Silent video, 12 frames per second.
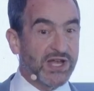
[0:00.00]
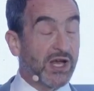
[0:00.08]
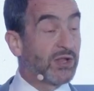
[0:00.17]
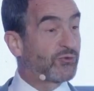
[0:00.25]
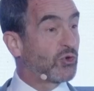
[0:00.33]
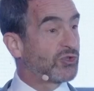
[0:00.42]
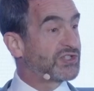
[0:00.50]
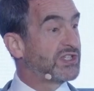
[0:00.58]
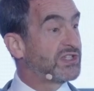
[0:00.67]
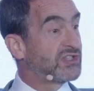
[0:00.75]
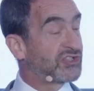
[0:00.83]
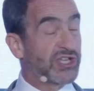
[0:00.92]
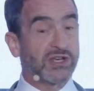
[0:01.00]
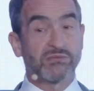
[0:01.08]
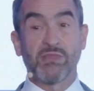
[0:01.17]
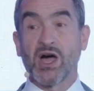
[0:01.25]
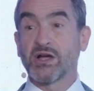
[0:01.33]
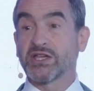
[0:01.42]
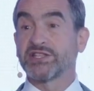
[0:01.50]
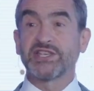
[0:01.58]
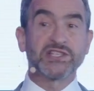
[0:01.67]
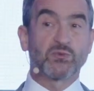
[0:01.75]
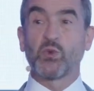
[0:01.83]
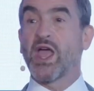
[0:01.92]
And of course, in certain markets,
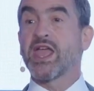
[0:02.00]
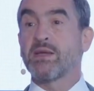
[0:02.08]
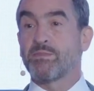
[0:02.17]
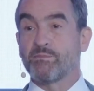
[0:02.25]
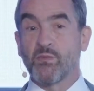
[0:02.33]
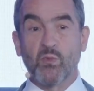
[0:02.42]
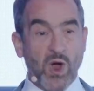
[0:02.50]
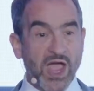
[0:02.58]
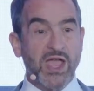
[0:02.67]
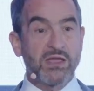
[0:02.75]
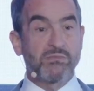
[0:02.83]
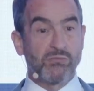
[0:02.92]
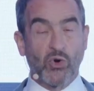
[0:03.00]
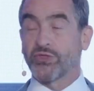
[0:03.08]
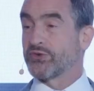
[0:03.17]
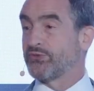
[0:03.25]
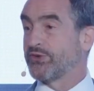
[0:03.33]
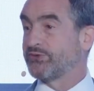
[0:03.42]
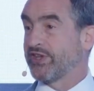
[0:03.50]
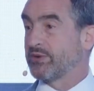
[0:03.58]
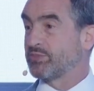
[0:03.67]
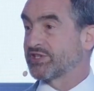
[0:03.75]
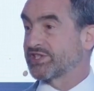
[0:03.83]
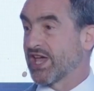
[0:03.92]
it's way, way more than
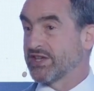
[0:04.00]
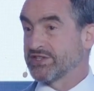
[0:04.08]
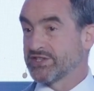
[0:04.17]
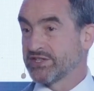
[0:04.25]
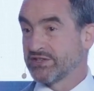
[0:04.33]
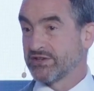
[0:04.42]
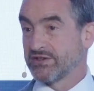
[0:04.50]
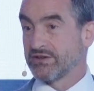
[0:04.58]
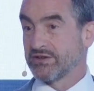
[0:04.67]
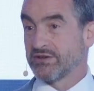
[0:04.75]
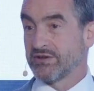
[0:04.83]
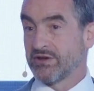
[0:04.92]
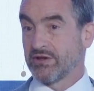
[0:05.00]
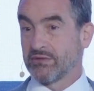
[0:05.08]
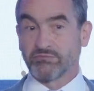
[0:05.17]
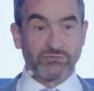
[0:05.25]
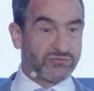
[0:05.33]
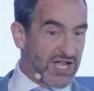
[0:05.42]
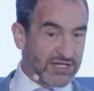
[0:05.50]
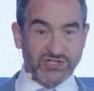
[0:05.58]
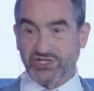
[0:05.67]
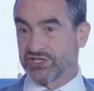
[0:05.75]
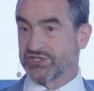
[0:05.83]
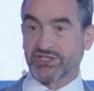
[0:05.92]
15%.
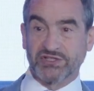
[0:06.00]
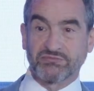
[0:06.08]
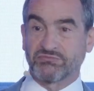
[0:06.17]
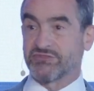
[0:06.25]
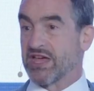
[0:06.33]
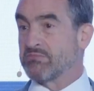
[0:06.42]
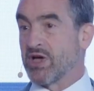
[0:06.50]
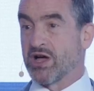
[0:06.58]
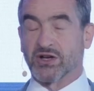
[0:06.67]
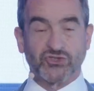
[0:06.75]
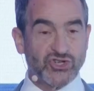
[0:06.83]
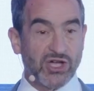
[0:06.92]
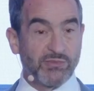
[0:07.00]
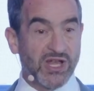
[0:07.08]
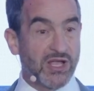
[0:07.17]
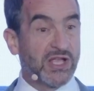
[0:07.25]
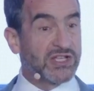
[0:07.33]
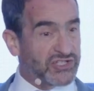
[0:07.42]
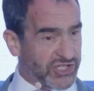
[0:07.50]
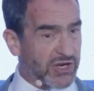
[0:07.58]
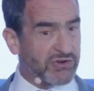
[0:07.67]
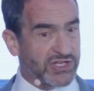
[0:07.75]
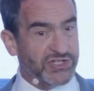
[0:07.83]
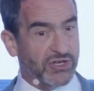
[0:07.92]
Texas, Denmark, Germany,
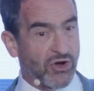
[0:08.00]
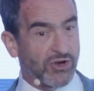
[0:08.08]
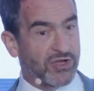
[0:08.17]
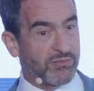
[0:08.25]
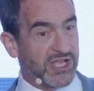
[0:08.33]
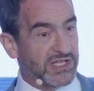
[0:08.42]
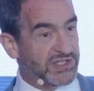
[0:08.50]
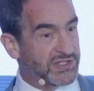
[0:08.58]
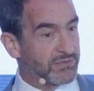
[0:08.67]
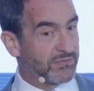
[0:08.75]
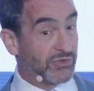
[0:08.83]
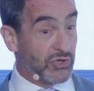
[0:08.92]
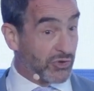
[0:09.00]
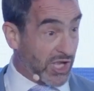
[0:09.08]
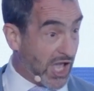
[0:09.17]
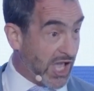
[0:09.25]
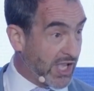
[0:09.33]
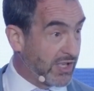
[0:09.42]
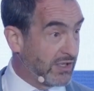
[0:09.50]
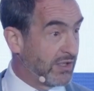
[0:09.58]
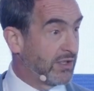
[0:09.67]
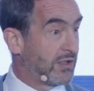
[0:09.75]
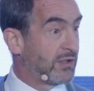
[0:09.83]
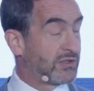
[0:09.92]
serious economies, UK,
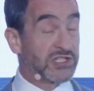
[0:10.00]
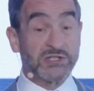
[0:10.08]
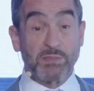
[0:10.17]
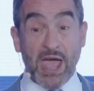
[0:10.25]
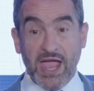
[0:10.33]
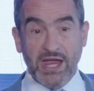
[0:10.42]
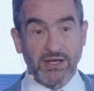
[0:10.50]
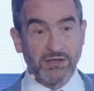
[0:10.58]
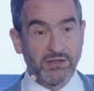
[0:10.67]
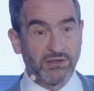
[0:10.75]
Spain.